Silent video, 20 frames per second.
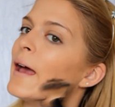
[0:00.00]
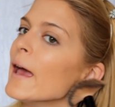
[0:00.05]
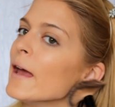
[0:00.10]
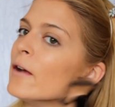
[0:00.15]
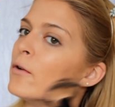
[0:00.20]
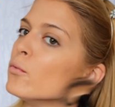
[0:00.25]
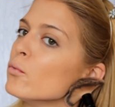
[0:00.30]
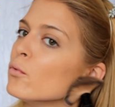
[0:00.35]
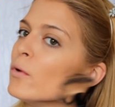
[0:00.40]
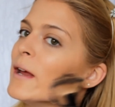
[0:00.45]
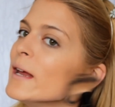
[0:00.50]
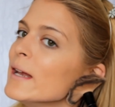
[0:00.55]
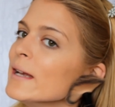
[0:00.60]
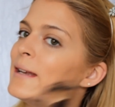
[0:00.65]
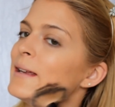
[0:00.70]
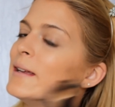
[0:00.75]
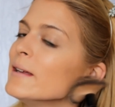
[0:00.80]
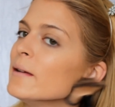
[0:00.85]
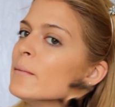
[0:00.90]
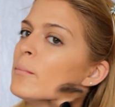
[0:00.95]
and
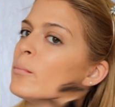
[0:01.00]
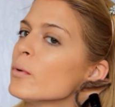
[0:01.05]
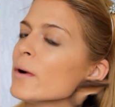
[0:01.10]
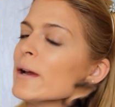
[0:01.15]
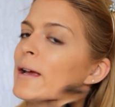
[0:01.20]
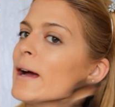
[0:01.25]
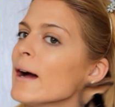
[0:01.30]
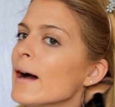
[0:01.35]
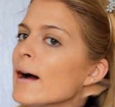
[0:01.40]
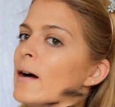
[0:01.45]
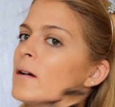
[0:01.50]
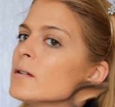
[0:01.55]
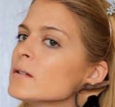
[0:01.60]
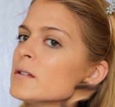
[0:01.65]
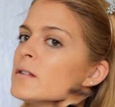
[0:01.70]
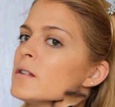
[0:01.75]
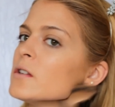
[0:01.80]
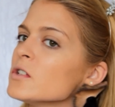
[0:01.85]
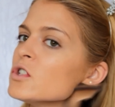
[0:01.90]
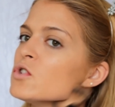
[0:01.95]
really bring out
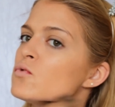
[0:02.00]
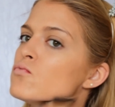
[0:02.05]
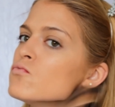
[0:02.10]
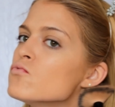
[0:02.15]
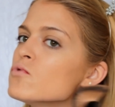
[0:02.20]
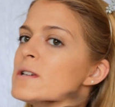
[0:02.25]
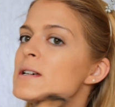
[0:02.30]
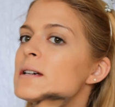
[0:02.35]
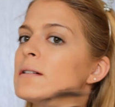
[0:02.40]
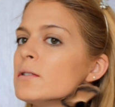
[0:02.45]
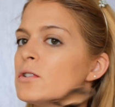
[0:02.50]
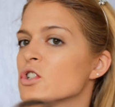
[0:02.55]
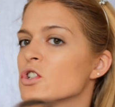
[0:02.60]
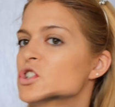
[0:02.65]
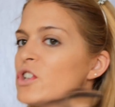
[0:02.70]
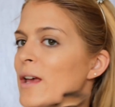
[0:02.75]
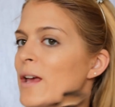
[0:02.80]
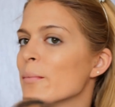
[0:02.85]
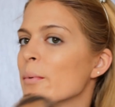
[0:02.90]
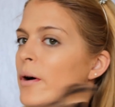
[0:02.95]
this real
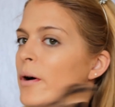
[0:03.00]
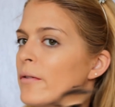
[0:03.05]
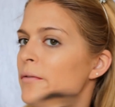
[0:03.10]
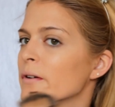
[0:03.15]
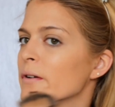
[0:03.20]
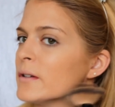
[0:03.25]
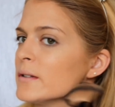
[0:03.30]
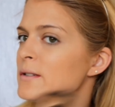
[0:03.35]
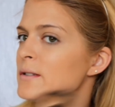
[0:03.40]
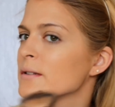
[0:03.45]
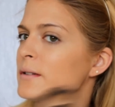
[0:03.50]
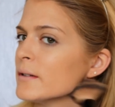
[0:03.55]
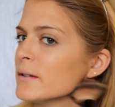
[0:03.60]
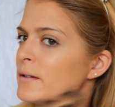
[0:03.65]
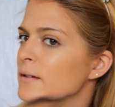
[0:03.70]
shape of it.